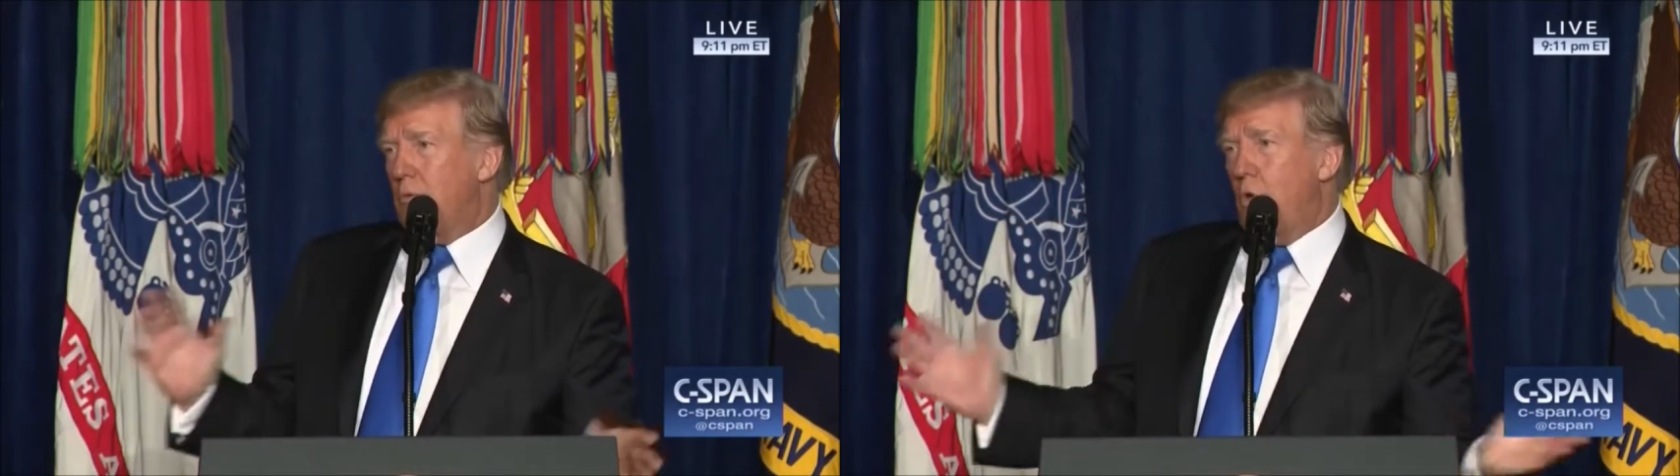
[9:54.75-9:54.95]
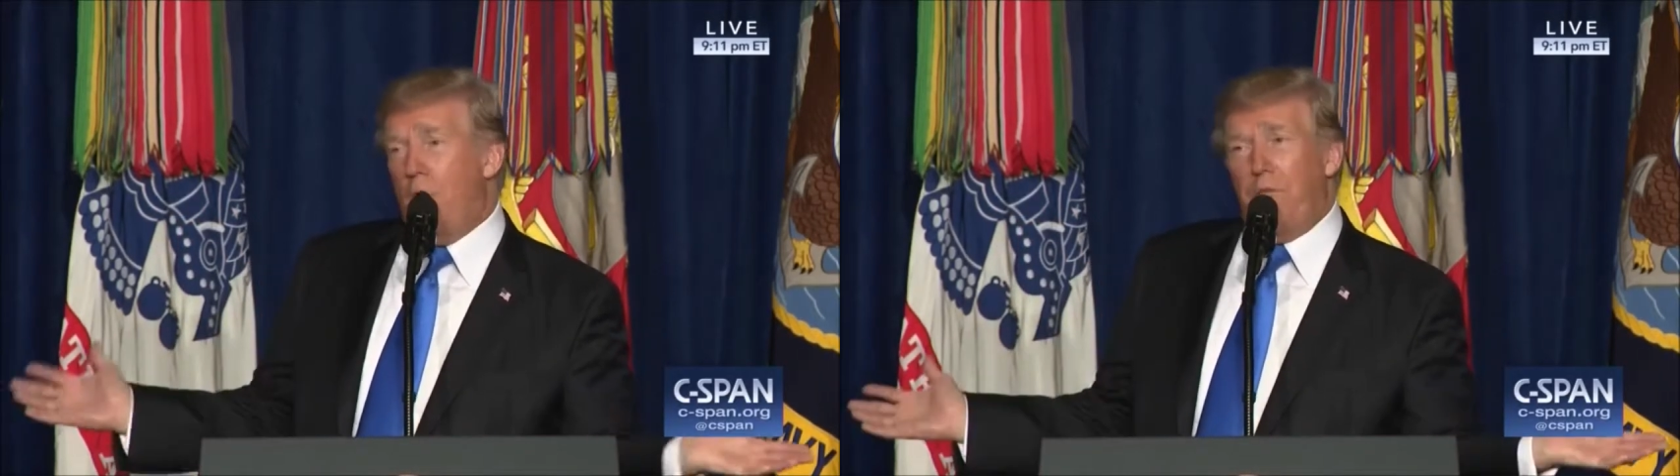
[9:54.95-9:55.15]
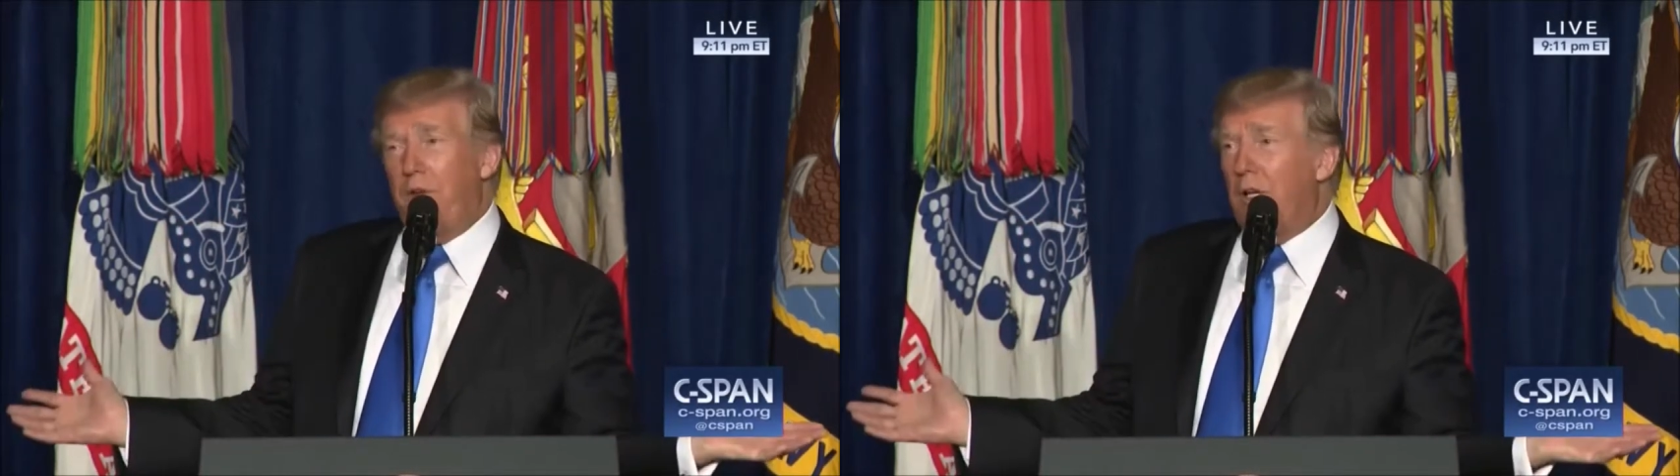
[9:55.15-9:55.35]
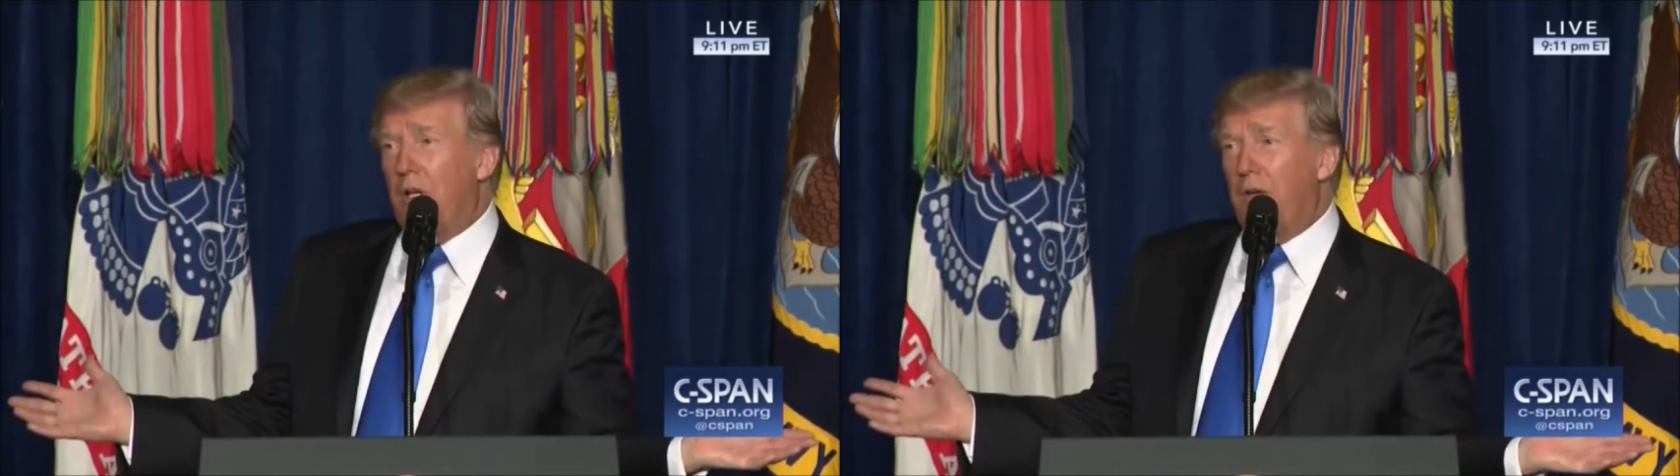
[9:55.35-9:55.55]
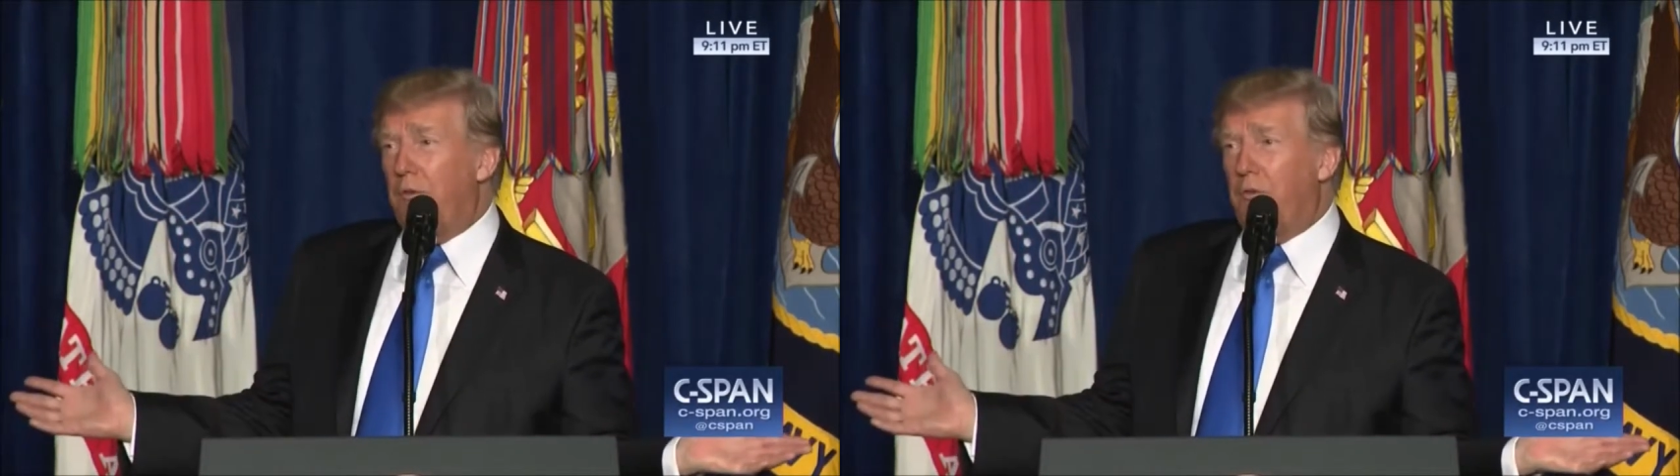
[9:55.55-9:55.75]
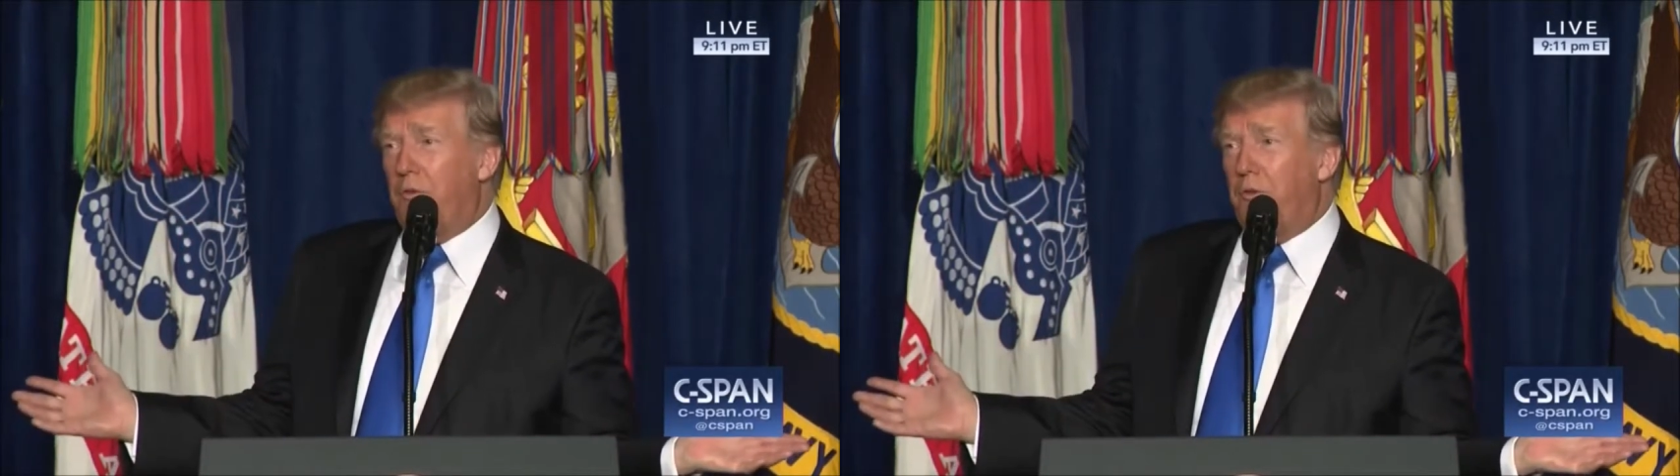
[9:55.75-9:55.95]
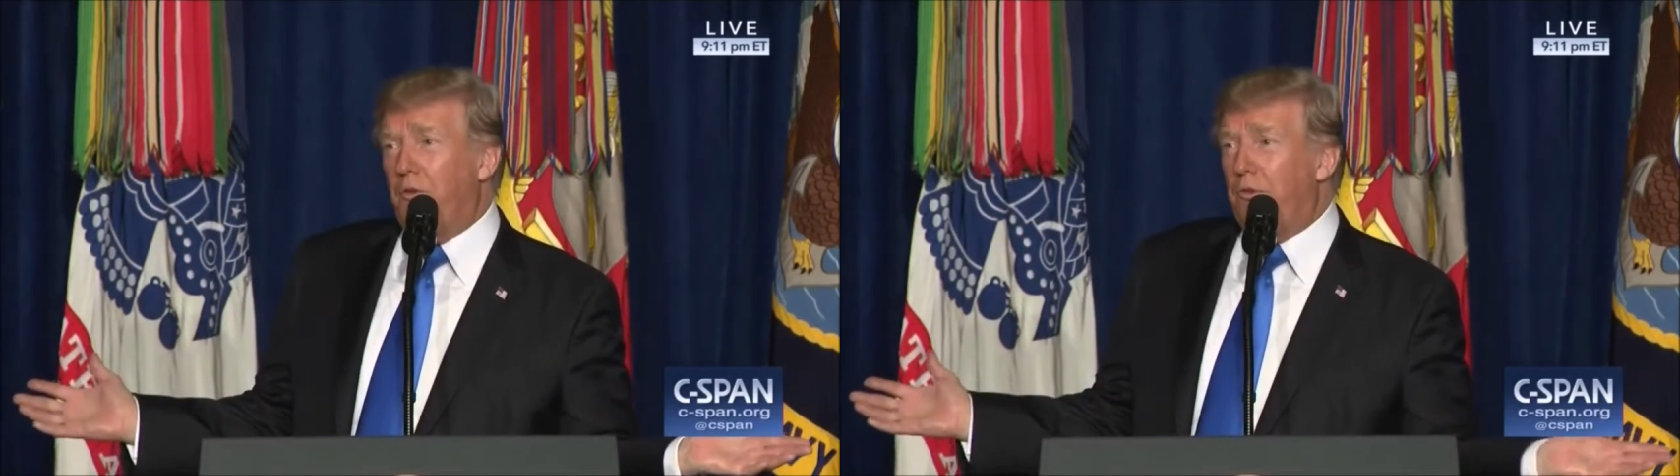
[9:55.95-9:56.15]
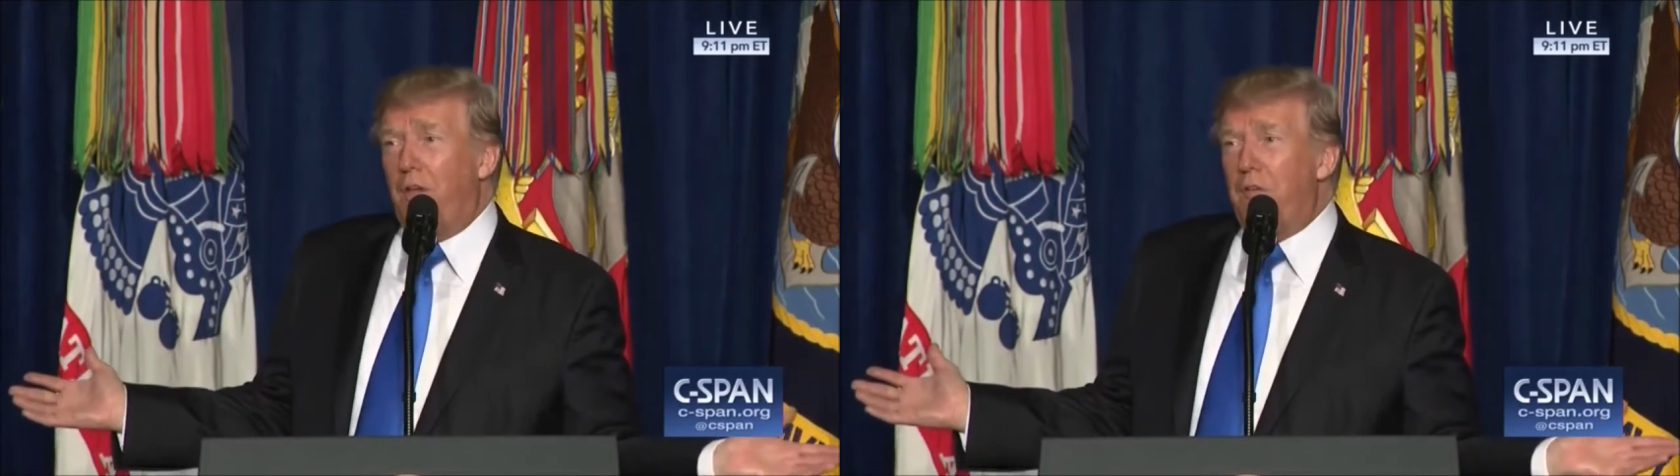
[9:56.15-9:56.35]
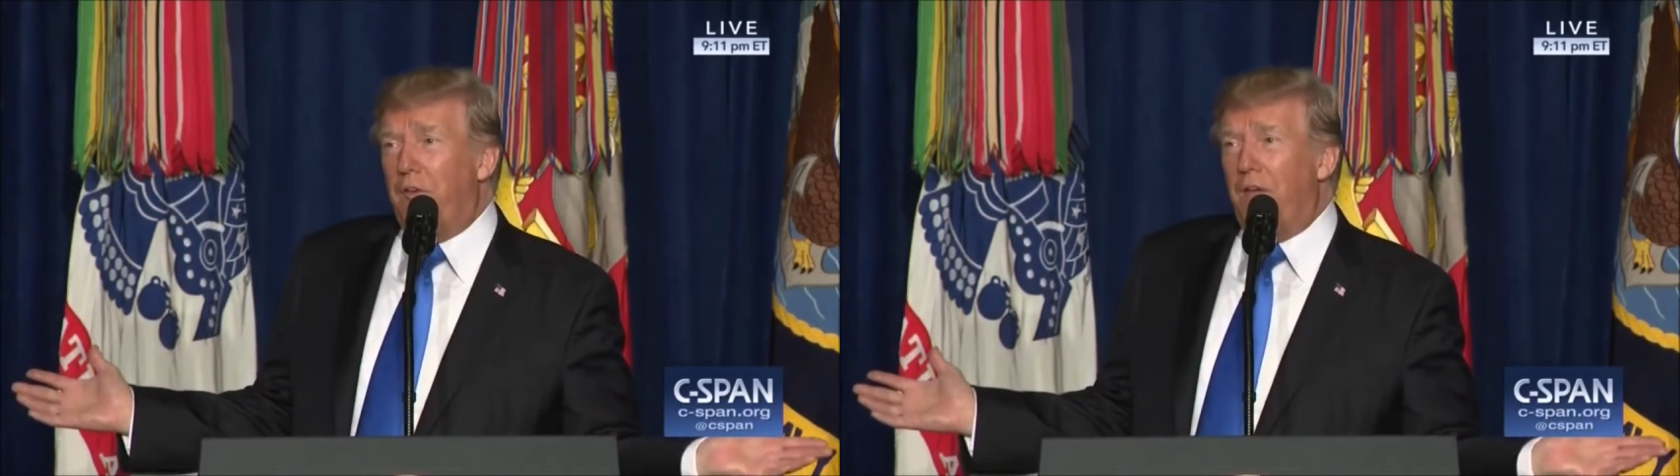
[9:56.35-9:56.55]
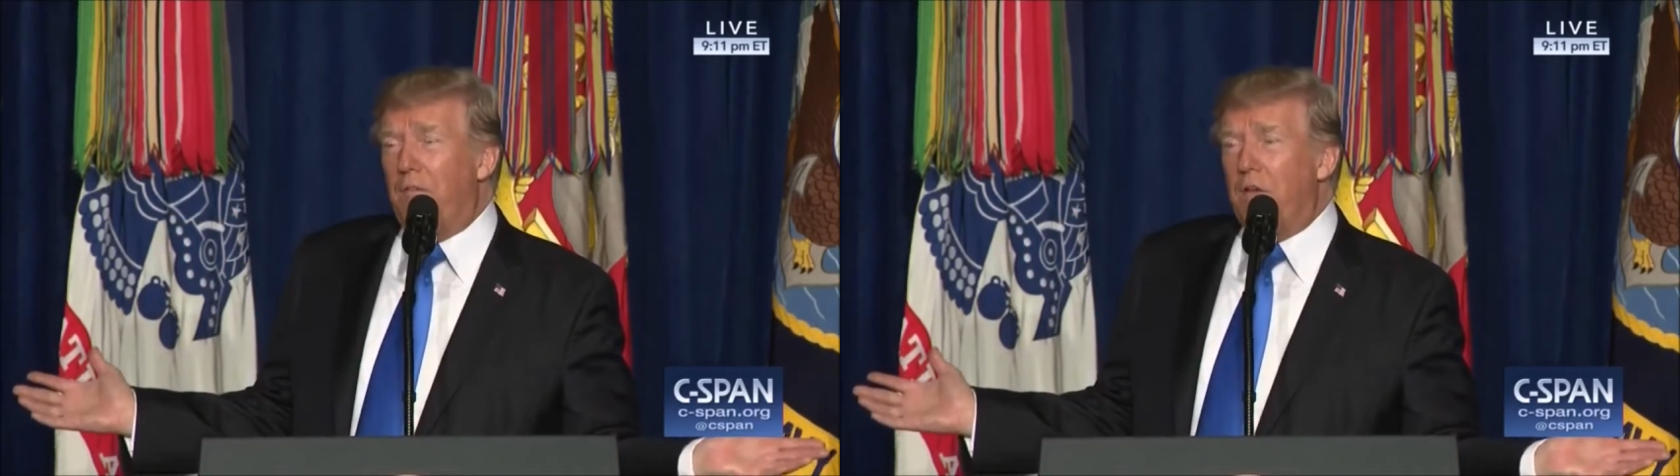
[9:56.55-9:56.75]
often gives
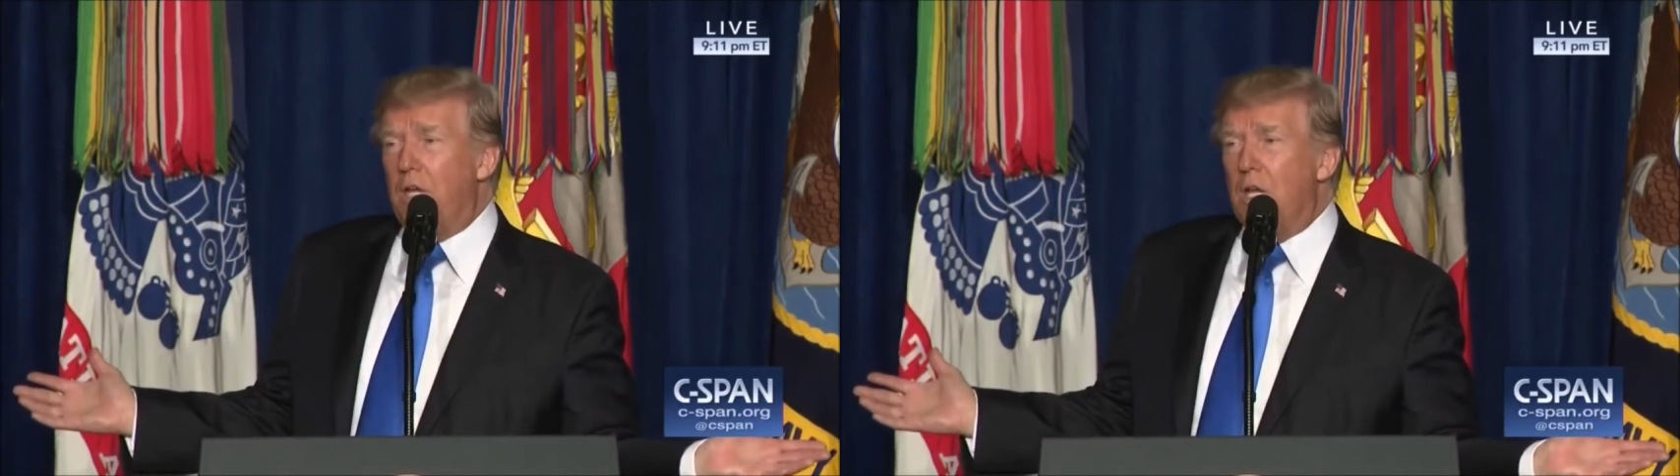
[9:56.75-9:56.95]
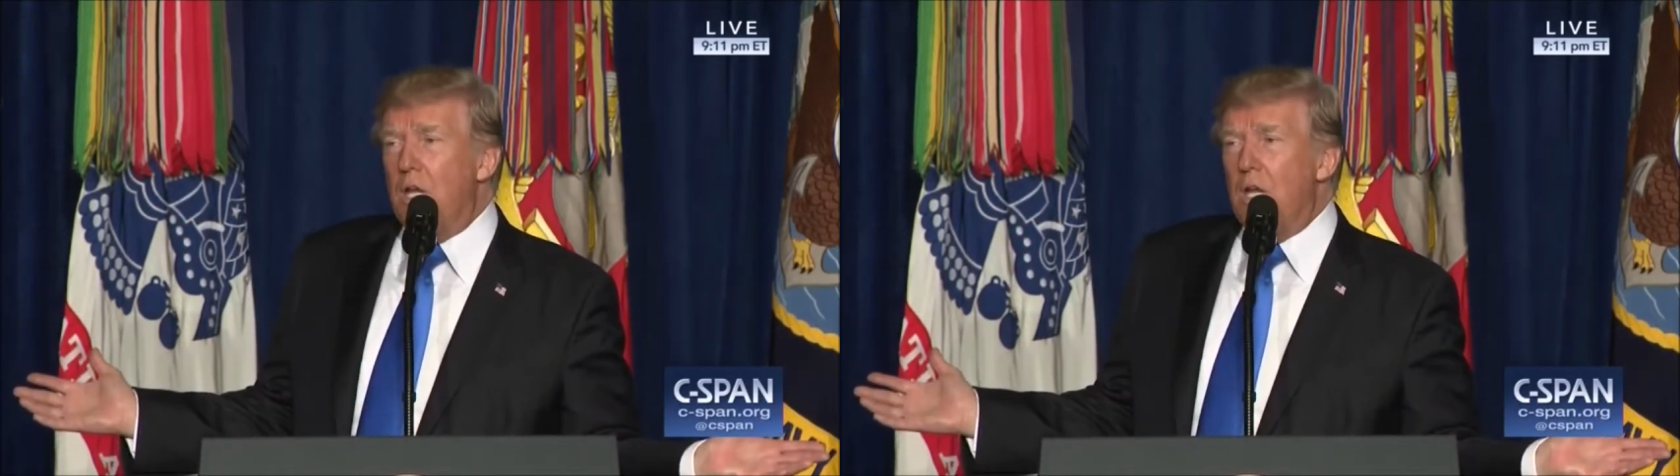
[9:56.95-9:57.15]
safe haven